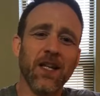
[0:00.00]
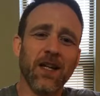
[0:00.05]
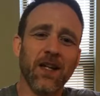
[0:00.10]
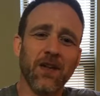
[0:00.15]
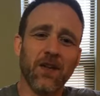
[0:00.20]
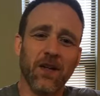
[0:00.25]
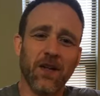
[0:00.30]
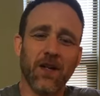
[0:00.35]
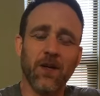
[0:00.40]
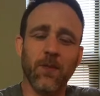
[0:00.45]

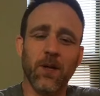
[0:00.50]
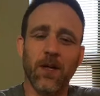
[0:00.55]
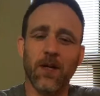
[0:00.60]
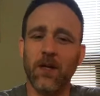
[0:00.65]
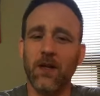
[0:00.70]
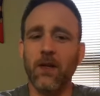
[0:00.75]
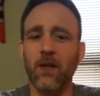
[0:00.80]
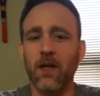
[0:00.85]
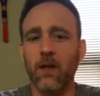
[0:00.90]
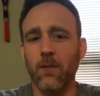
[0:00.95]
here to come on
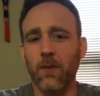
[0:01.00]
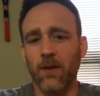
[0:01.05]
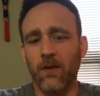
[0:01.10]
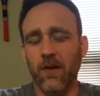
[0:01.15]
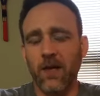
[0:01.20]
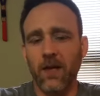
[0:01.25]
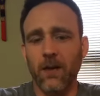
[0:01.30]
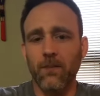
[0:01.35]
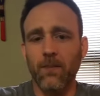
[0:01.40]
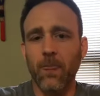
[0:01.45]
and talk about
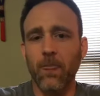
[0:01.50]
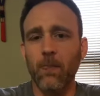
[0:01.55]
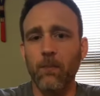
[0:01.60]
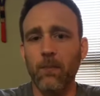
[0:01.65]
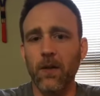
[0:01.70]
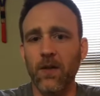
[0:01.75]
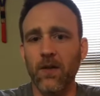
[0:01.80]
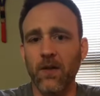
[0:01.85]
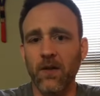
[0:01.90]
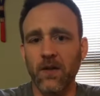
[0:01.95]
that,
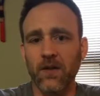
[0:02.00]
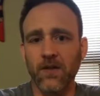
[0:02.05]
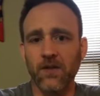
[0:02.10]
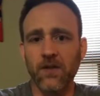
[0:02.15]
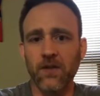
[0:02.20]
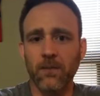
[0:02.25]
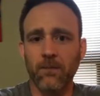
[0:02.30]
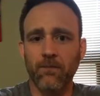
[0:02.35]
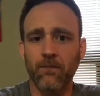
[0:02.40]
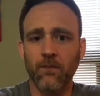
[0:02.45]

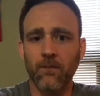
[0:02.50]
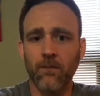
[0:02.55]
because